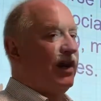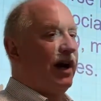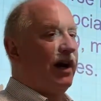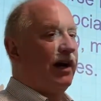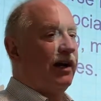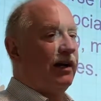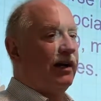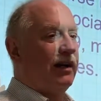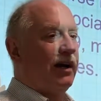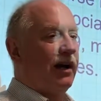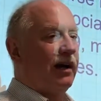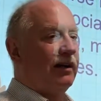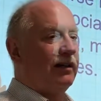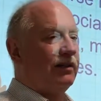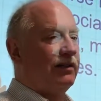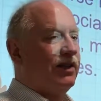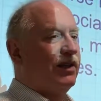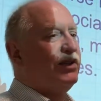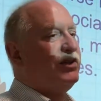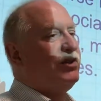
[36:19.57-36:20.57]
on
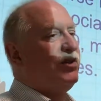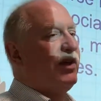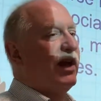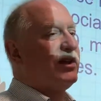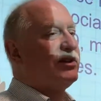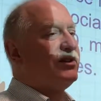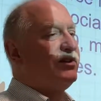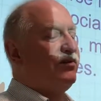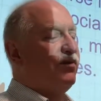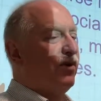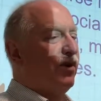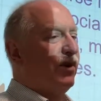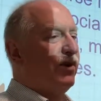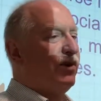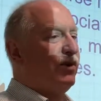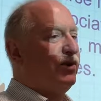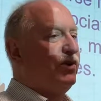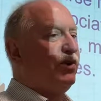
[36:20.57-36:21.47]
since 2004 through